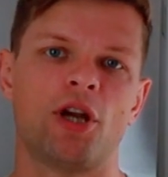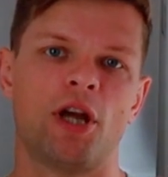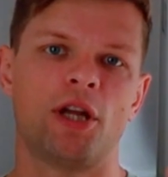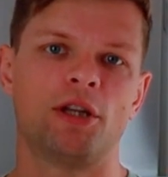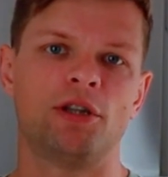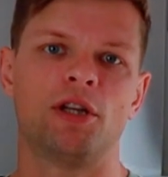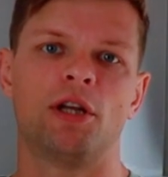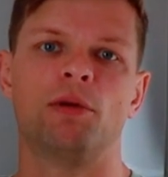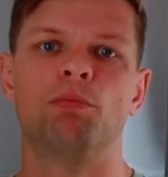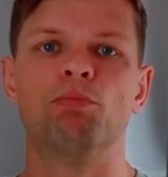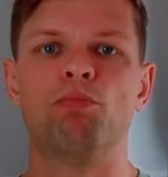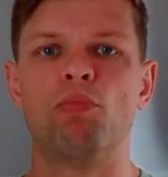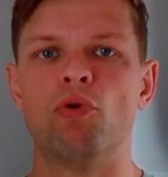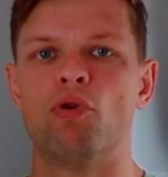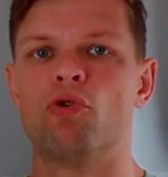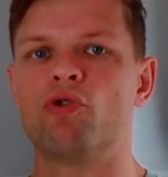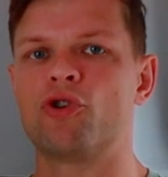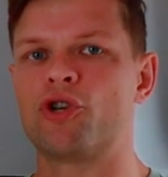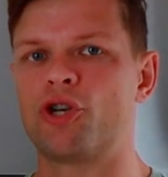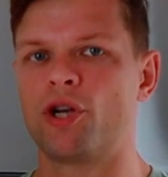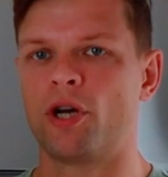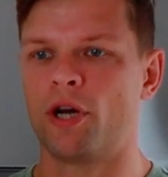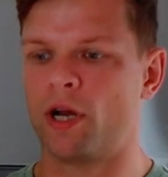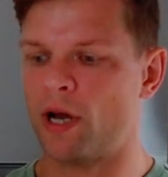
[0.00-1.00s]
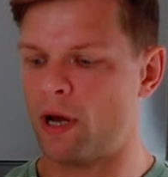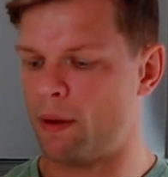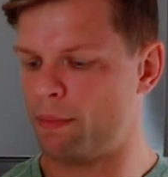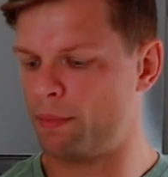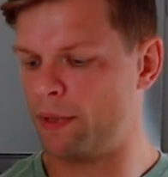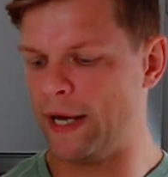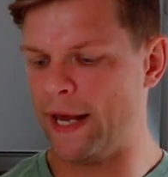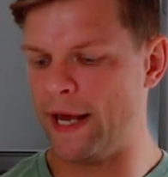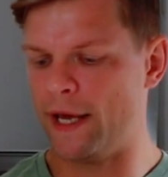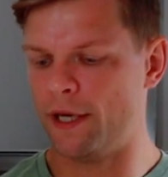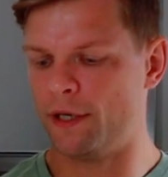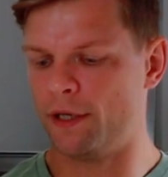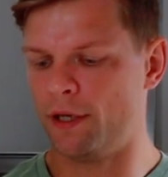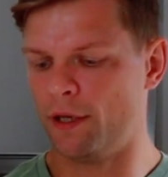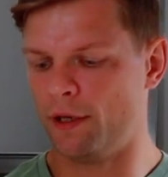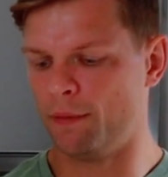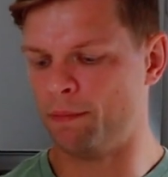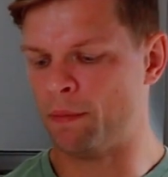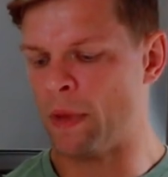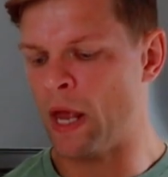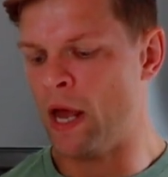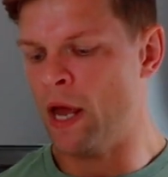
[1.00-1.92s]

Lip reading: and then portion it up later.